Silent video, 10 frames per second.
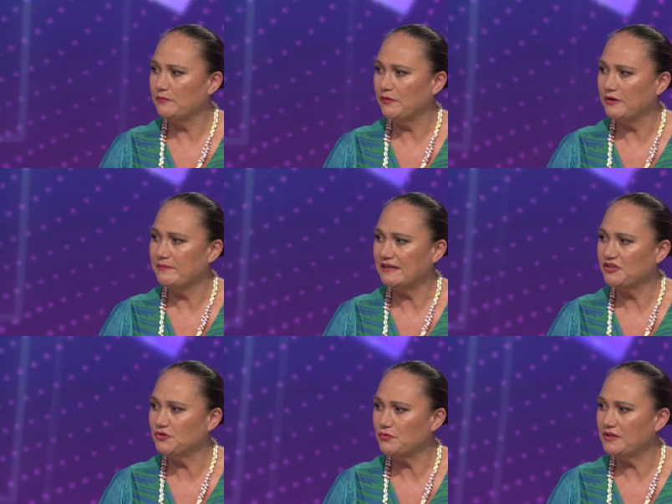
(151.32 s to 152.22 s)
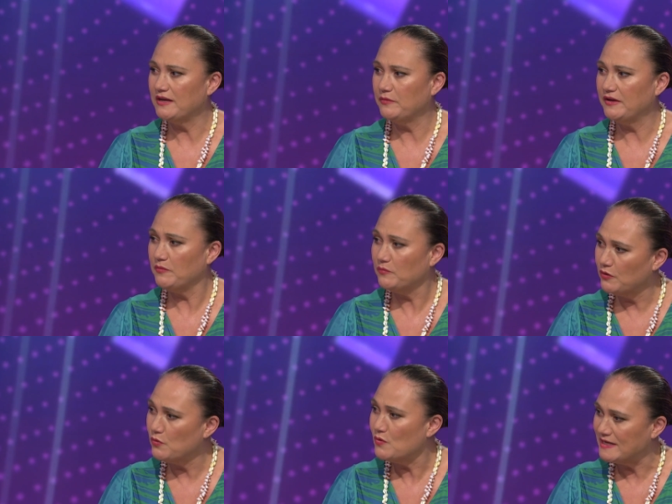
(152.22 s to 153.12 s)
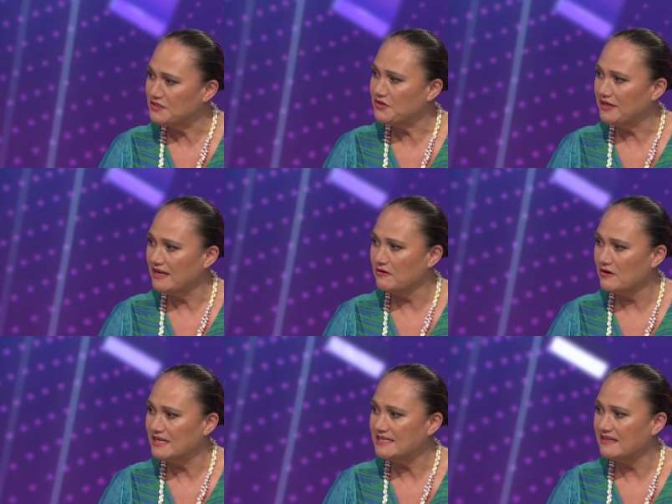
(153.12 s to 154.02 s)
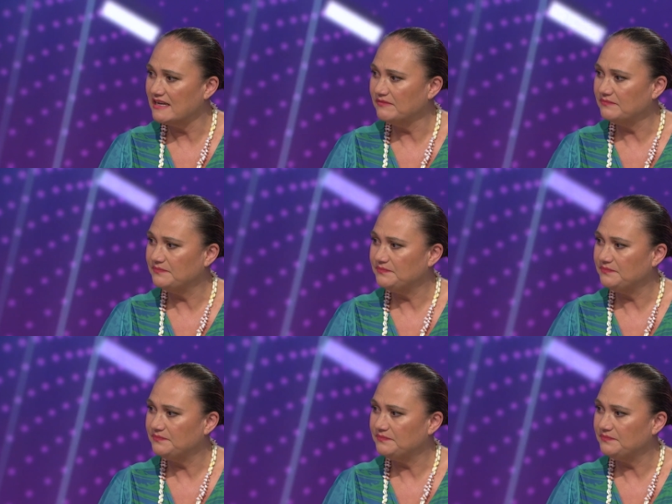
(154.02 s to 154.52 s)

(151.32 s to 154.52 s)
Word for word: and we want to make sure that we, we're always turning our eye to that.